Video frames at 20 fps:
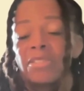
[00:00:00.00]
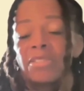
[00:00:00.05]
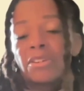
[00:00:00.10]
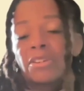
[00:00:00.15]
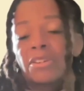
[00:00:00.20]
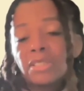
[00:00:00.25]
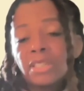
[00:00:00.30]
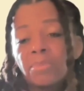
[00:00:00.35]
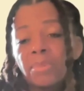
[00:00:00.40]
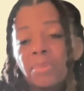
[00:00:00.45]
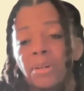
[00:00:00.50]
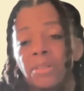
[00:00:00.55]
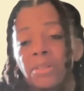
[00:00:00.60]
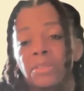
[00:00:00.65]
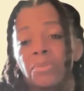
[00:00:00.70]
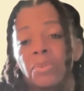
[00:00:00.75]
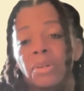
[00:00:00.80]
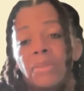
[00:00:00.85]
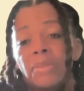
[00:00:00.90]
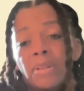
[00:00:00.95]
There are 13
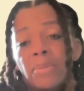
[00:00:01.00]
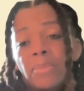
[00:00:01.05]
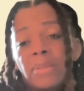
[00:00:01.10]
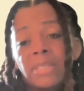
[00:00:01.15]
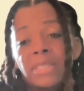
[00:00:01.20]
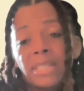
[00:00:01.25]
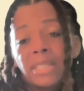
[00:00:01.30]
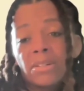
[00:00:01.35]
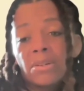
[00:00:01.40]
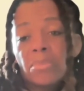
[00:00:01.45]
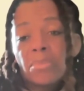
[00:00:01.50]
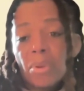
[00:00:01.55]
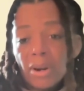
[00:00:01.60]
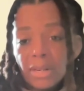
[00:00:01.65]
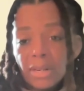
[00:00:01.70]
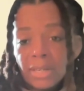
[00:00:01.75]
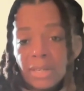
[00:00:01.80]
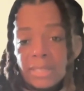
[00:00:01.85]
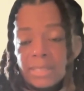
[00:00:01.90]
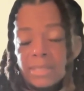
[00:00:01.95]
bills, and one of them is Senator
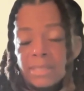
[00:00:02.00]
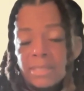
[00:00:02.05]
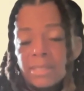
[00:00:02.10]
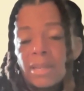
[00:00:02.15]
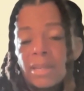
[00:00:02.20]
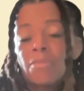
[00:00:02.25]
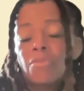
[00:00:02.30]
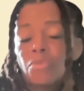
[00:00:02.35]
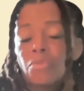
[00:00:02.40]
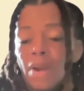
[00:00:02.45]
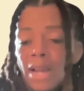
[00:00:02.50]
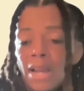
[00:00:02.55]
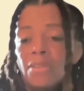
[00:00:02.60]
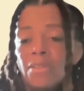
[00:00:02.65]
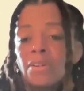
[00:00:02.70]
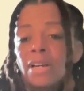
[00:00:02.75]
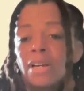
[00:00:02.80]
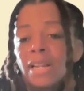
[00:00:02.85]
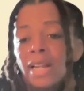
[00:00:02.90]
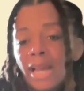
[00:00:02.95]
Markey's
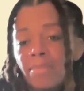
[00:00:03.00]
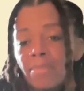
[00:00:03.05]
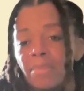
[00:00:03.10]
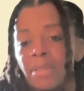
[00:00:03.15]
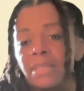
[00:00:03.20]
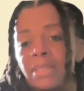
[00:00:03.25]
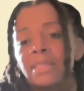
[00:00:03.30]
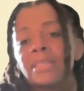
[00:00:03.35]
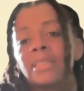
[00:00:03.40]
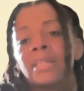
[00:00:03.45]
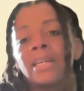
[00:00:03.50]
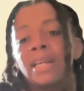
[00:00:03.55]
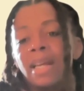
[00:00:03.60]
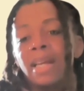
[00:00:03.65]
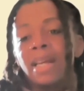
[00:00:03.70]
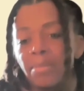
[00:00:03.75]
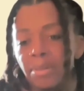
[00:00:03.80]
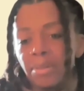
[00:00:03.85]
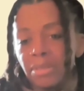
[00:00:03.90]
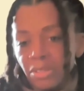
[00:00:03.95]
around climate
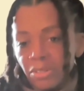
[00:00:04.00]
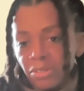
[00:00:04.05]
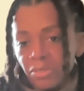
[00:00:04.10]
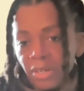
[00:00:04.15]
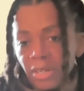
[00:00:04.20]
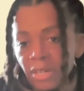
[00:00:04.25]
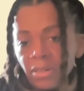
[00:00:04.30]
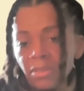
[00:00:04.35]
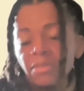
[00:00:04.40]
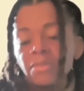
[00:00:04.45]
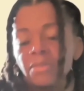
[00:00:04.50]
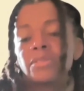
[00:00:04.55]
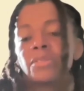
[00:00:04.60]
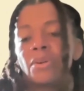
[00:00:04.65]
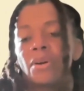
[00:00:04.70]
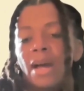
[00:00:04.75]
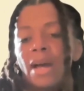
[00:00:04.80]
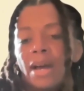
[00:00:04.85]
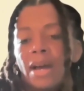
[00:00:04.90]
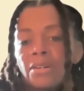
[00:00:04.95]
and maternal health.
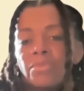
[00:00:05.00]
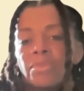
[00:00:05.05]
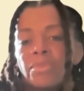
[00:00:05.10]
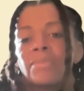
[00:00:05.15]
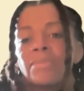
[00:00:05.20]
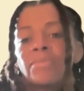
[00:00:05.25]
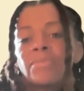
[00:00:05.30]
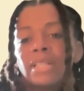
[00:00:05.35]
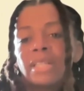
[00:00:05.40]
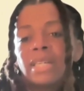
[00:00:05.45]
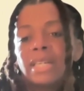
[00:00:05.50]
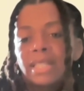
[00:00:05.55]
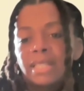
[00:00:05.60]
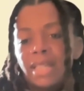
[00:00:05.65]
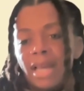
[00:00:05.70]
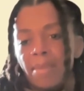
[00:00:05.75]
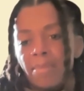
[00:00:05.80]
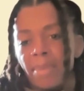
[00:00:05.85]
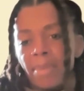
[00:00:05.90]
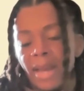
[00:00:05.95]
So how do we really
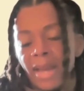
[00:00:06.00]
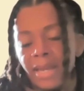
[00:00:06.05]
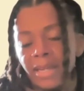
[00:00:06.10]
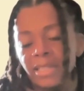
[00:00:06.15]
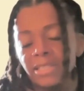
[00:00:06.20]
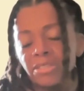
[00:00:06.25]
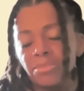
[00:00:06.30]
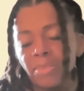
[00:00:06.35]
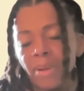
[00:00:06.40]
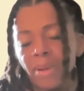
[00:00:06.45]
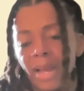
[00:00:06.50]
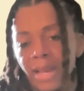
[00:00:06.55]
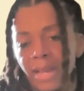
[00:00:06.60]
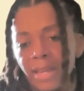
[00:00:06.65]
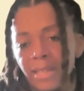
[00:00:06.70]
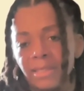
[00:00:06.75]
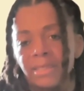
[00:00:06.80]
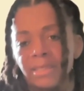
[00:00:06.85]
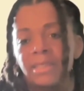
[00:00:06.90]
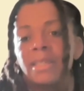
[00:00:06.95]
get that package
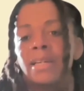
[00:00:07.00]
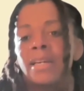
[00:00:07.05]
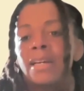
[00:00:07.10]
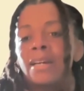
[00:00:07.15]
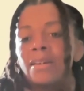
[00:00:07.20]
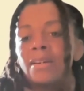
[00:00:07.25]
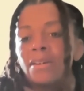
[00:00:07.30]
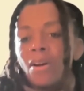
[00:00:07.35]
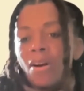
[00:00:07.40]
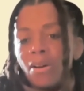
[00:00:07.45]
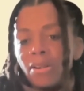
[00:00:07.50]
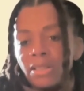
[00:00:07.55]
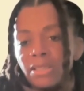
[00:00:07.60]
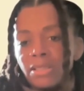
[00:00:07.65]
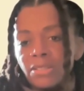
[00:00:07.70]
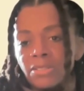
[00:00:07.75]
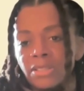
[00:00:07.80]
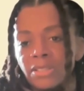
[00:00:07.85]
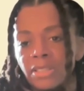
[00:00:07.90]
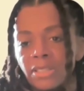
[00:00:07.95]
passed?
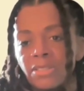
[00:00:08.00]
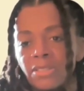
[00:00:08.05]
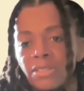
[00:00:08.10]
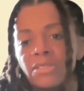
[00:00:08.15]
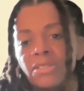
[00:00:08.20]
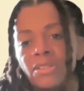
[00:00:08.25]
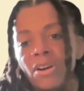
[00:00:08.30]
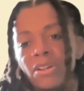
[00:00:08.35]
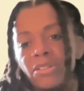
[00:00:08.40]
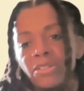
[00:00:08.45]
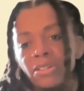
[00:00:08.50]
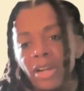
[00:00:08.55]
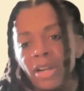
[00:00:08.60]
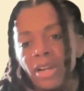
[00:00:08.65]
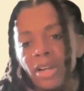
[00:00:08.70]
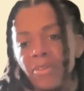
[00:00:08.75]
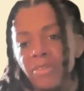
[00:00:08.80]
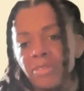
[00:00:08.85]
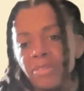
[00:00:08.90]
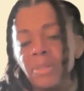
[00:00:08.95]
Calling your senators, calling your
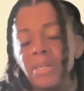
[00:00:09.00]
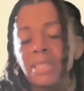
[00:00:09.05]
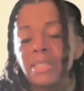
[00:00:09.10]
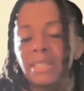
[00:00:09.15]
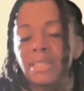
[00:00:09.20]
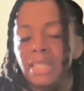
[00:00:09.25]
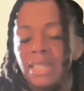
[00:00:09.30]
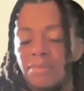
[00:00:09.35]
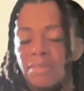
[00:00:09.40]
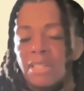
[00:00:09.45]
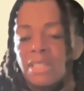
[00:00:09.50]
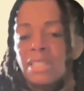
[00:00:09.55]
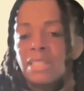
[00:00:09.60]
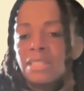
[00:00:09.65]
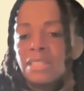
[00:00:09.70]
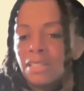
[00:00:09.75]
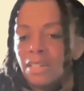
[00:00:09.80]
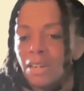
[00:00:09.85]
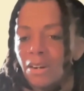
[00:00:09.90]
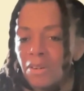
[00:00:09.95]
congressmen, because even in
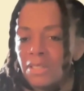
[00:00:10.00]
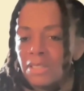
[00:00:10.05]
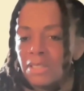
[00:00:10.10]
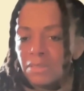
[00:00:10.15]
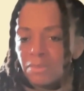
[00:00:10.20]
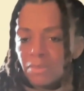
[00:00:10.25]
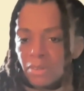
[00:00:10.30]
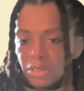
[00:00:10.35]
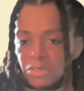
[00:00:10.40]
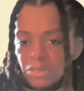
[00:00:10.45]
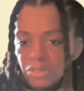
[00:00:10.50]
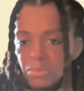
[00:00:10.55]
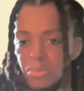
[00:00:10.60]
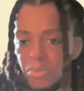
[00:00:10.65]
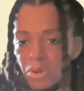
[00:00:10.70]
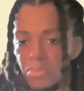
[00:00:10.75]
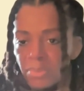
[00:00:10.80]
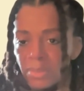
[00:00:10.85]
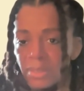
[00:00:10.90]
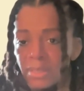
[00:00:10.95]
this current dysfunctional
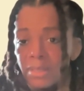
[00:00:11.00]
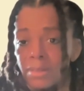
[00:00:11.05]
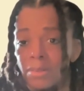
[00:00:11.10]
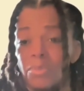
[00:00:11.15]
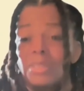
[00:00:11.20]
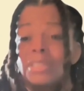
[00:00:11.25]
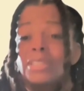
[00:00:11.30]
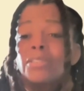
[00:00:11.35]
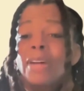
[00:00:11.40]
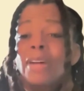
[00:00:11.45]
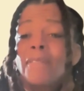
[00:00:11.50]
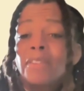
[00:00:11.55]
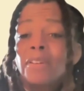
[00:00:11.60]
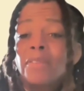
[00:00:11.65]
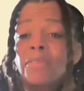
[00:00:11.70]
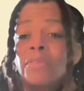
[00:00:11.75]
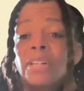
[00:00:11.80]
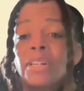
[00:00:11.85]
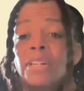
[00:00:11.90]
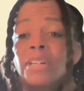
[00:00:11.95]
moment, we still have
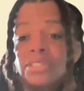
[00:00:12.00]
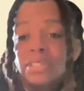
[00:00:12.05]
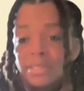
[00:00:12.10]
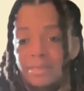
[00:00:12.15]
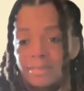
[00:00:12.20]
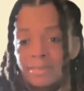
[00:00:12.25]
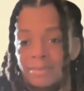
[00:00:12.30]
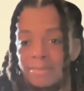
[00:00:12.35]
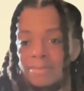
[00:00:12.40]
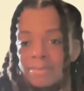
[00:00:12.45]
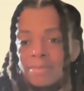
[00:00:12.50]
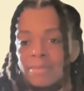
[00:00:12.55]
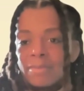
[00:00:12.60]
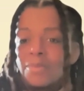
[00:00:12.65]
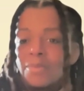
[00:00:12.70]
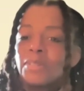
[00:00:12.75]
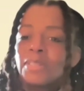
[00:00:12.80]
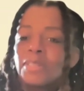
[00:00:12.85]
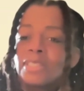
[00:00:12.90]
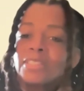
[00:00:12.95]
to function.
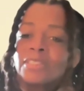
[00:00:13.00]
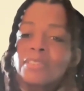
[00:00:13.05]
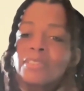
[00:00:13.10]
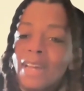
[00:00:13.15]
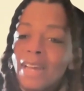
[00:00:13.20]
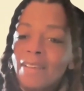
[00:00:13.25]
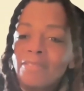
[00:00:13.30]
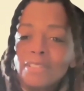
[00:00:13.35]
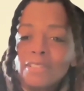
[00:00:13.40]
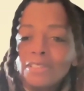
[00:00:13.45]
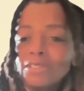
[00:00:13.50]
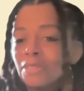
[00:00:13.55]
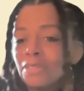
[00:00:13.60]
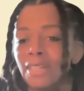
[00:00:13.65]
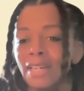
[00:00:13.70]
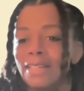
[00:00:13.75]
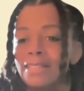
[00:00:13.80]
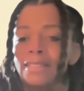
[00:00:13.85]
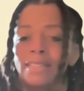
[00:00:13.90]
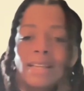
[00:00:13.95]
We still have to do
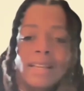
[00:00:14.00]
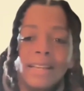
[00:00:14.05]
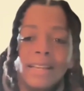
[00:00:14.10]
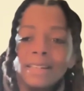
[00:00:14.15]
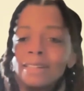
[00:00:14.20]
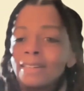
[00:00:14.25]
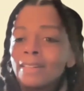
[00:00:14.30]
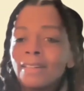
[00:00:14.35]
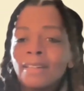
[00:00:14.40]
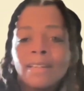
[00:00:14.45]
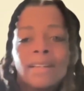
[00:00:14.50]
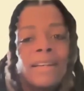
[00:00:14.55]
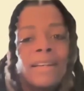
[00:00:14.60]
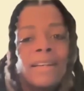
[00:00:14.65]
things like,